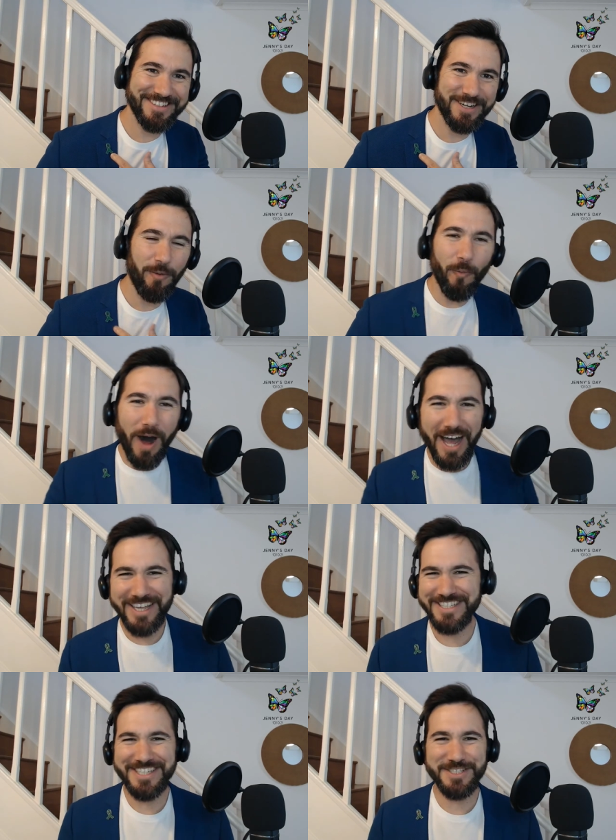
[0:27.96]
Why
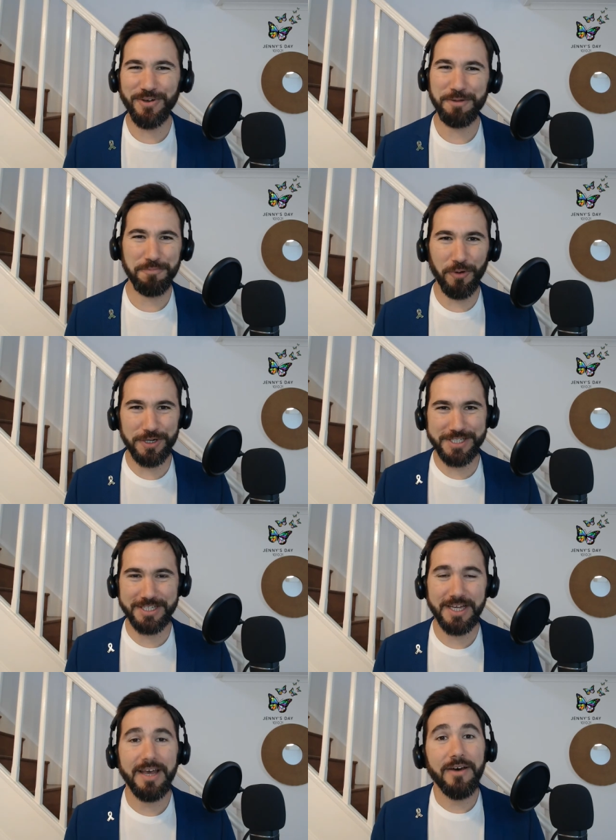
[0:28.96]
is this so important?
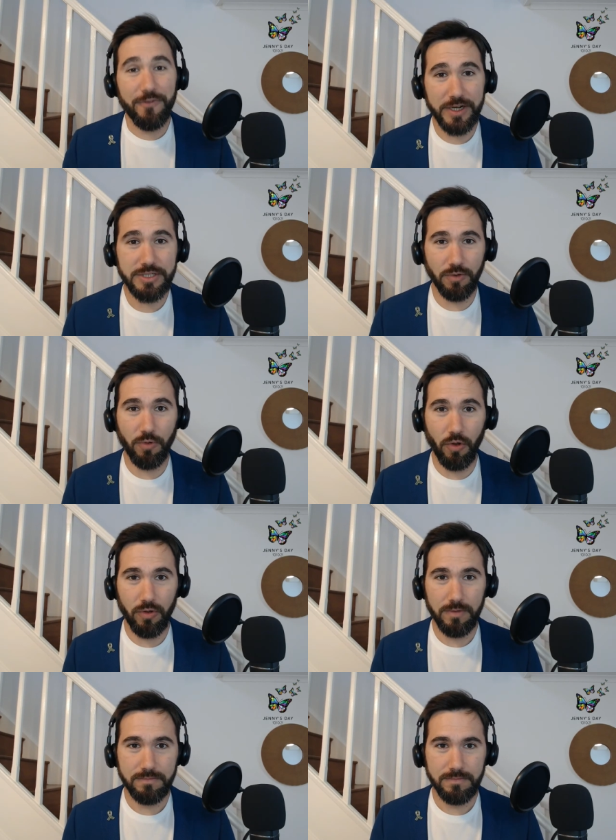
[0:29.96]
First of all,
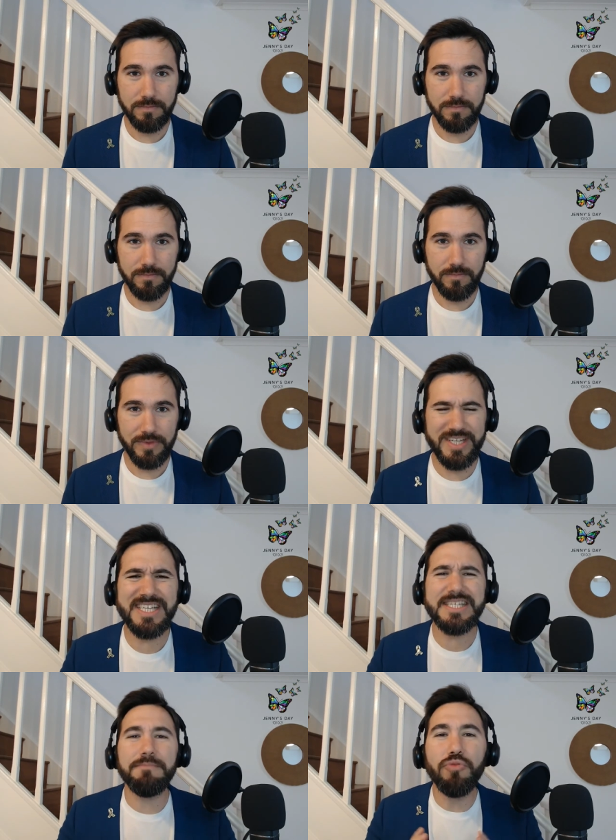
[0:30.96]
this
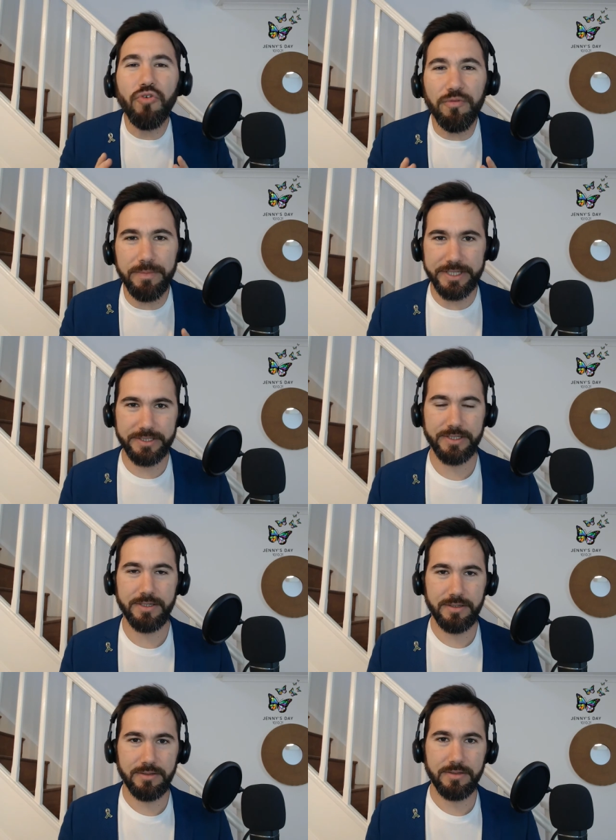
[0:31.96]
is a movement
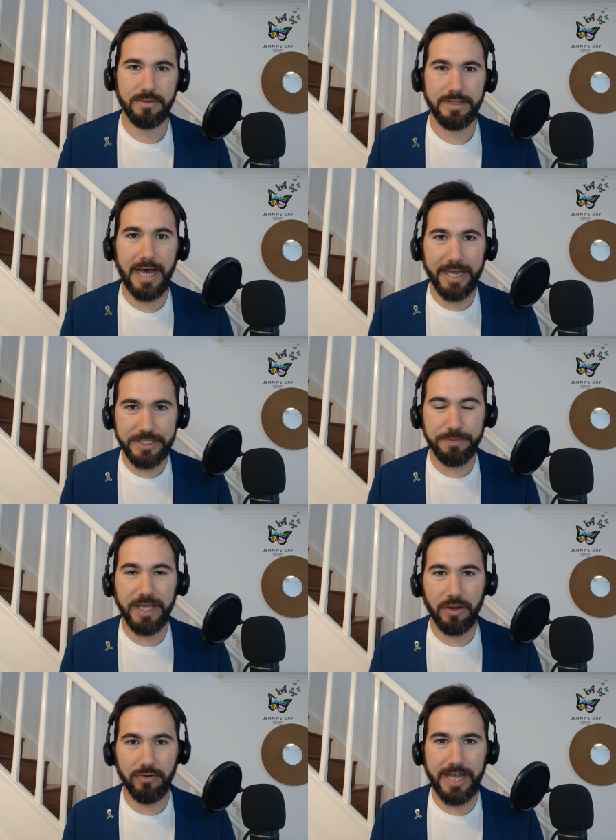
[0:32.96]
that it's being
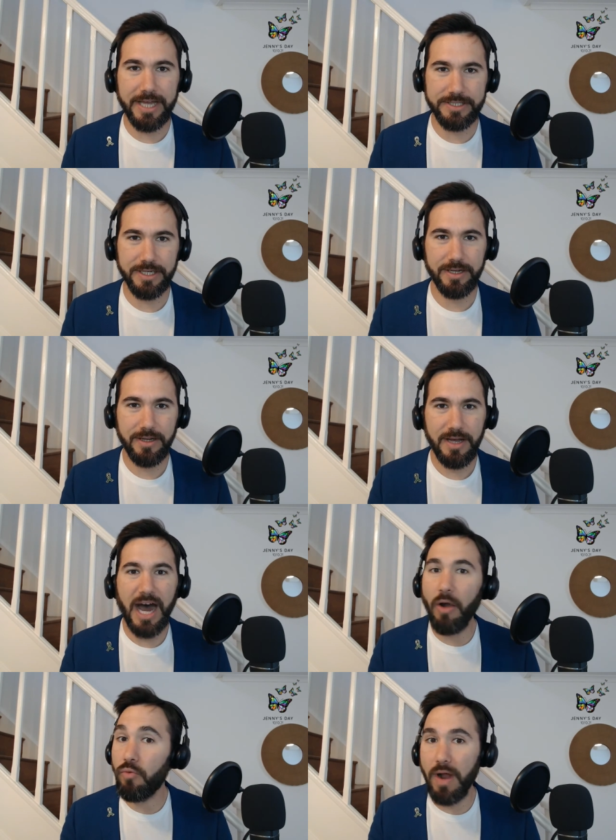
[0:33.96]
created
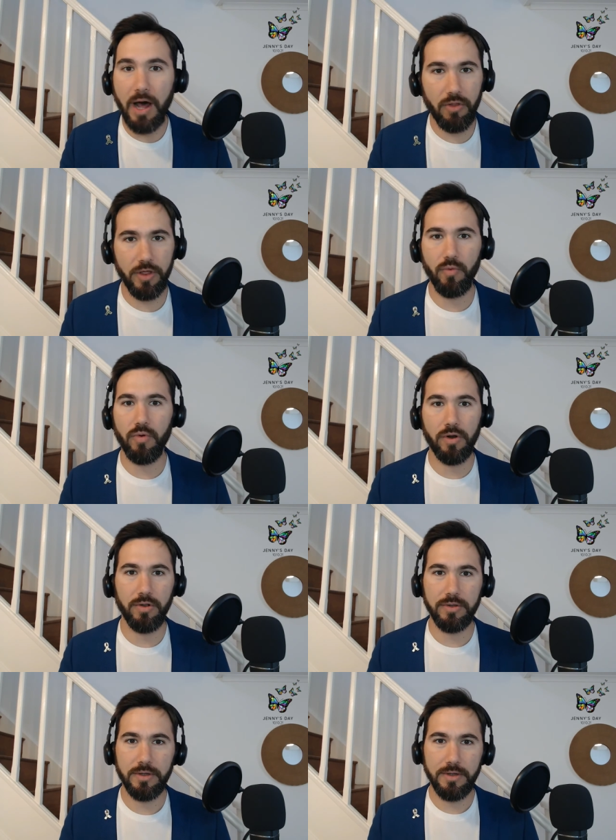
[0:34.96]
around the world
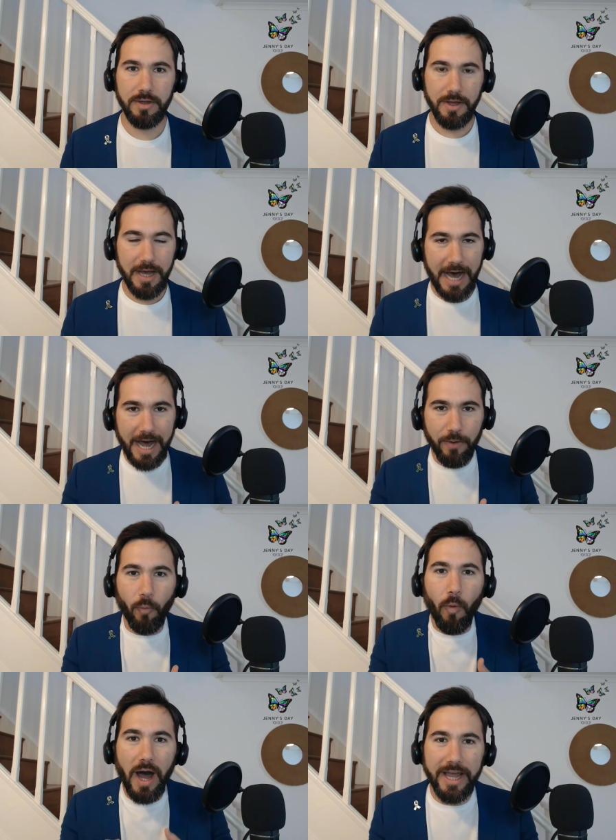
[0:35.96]
and
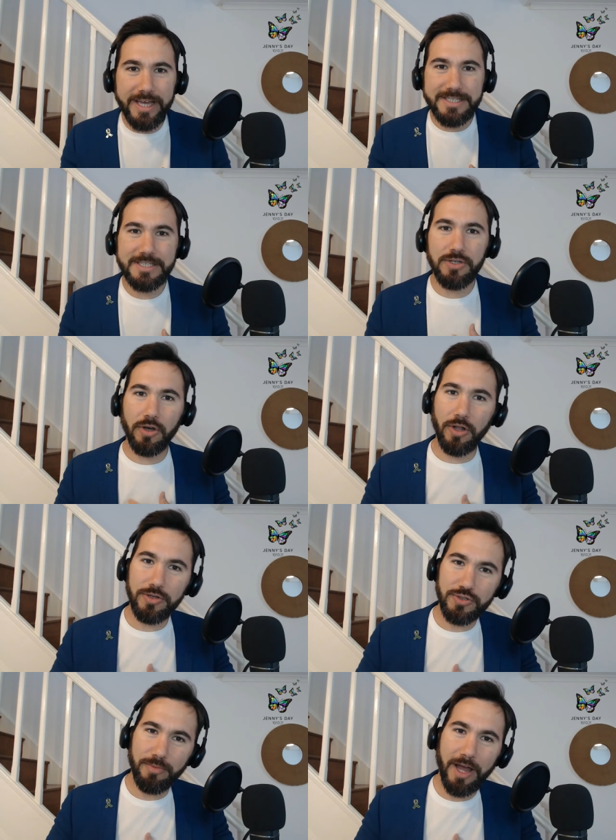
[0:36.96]
why is he so close
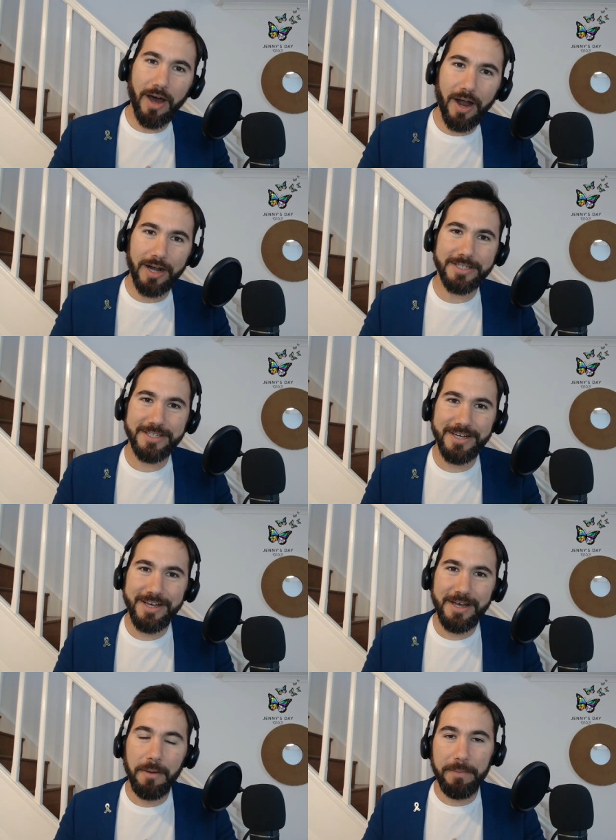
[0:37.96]
to my heart?
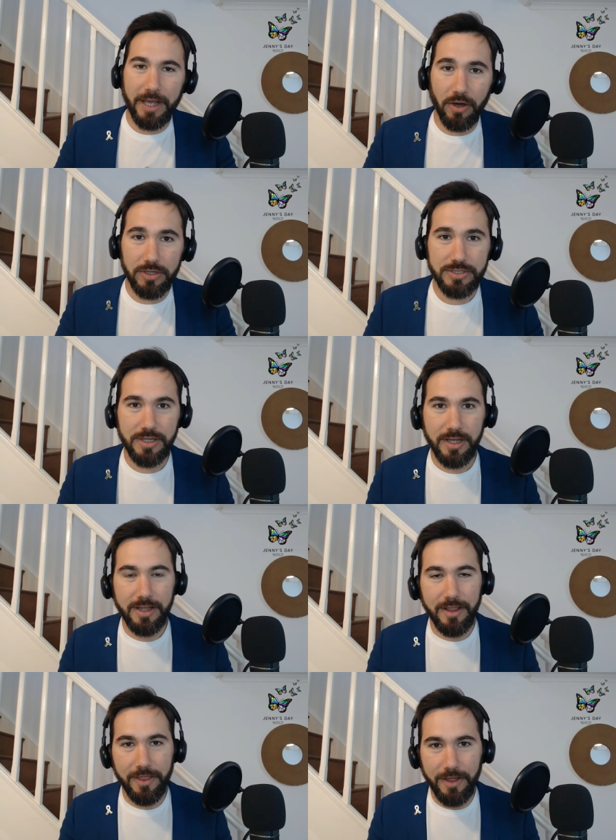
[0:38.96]
Because
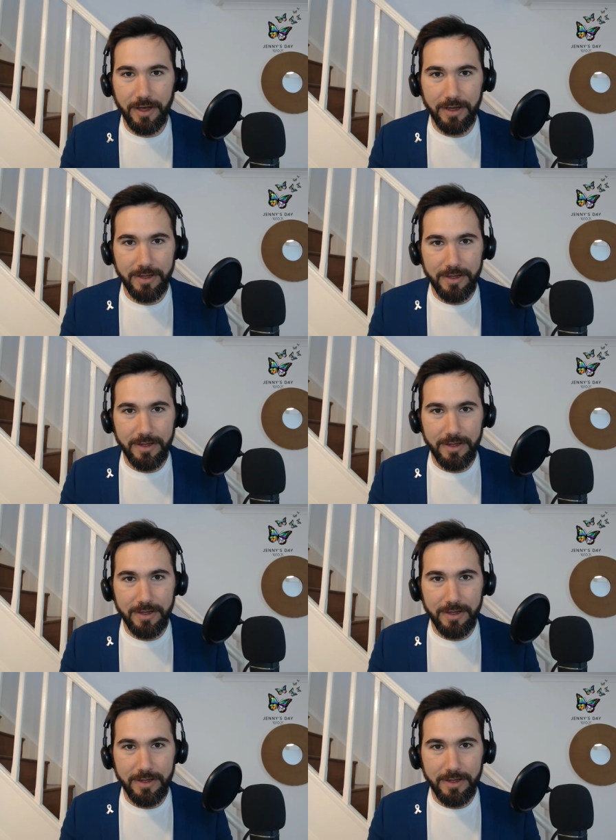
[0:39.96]
the